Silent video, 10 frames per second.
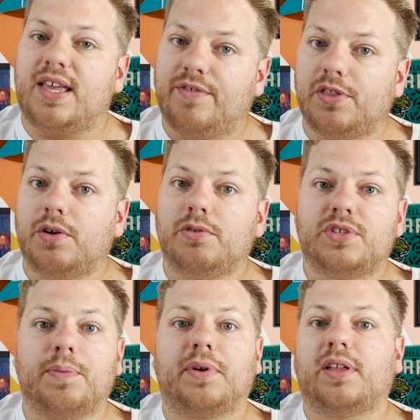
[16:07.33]
Even though you
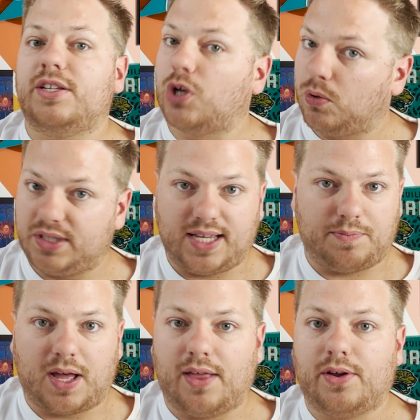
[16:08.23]
typically don't
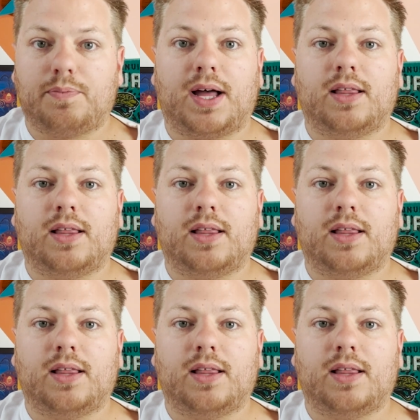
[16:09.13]
tip other